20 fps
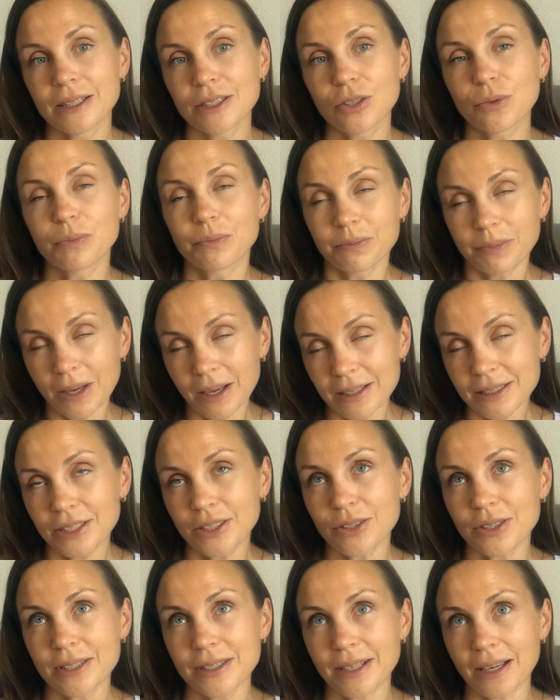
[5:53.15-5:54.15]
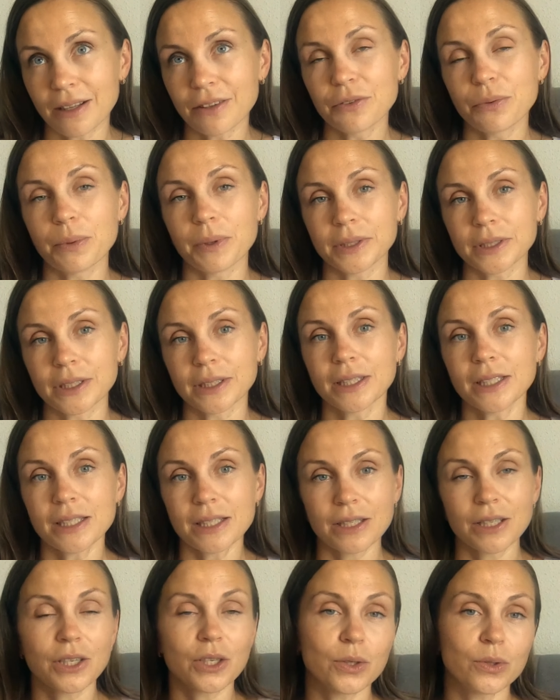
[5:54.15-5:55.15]
So ask yourself whether
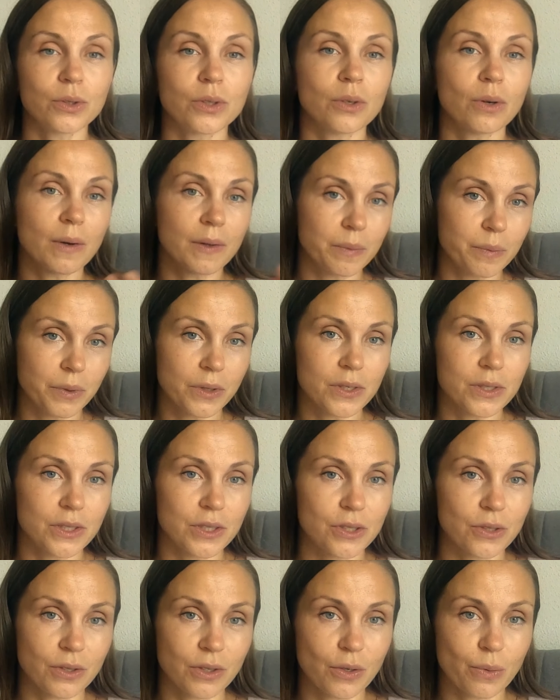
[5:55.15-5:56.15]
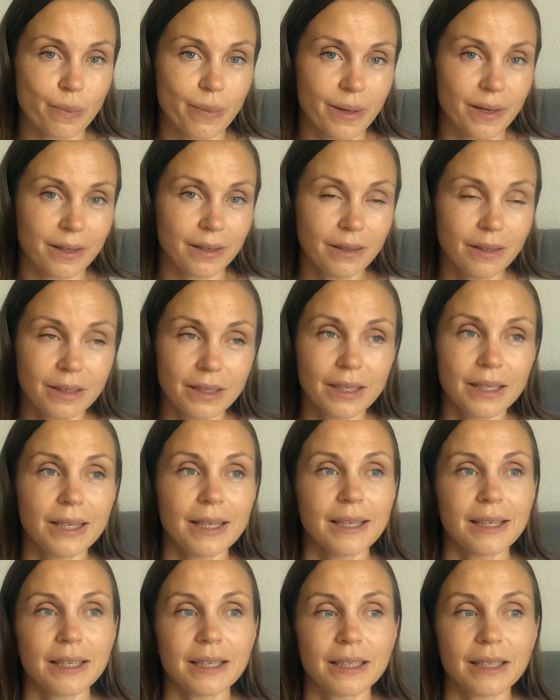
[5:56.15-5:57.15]
this you or other person should know better,
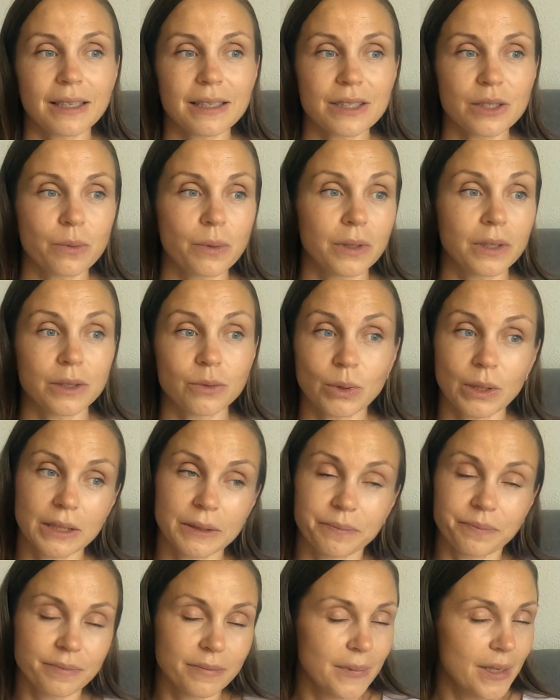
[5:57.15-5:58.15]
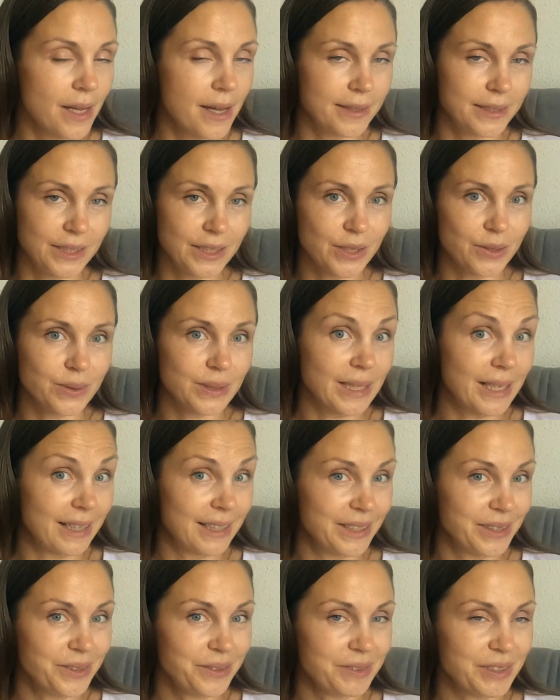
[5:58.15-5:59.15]
and ask whether, well, I don't know, can
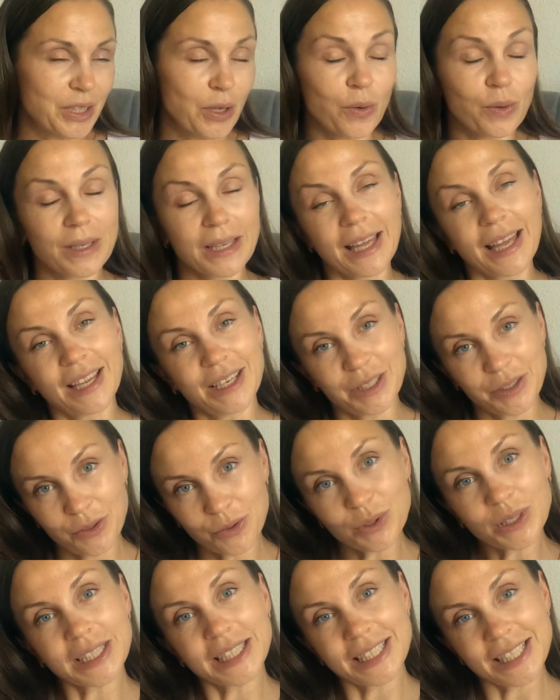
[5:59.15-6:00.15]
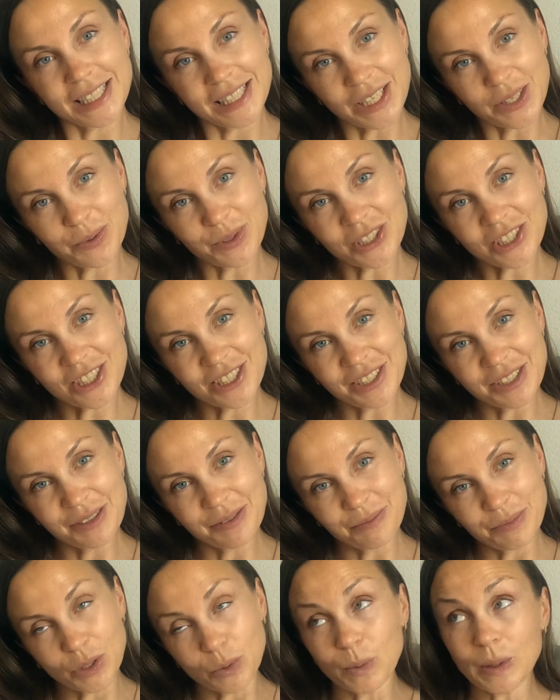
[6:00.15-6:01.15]
you? So can you really distinguish
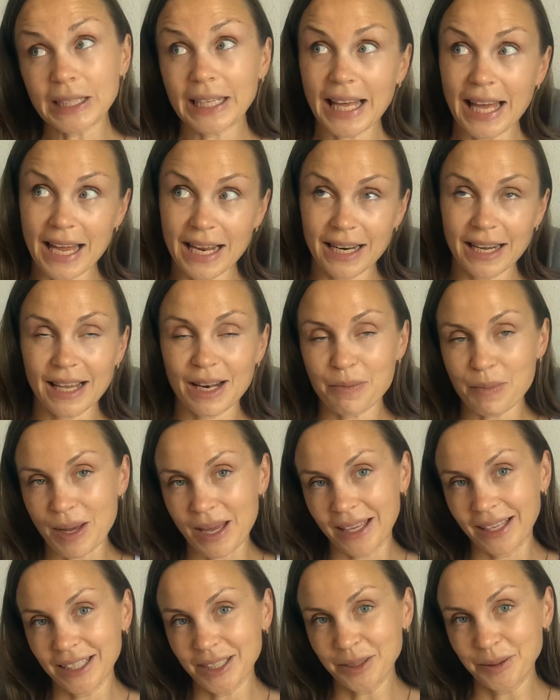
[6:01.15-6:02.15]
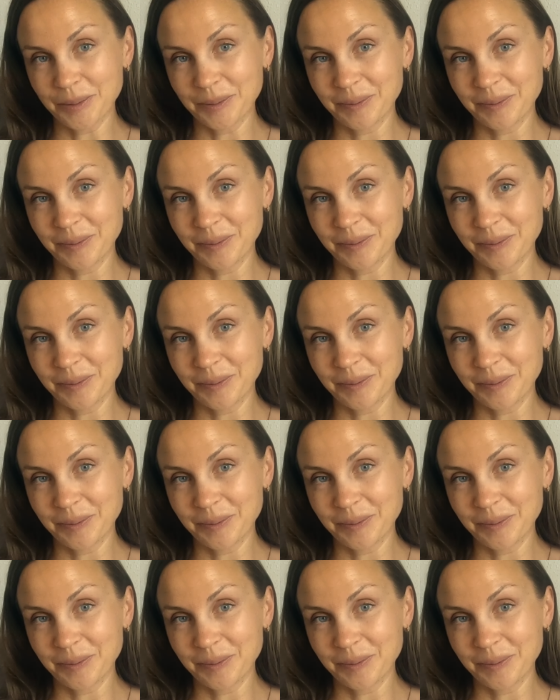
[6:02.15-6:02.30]
between can and may?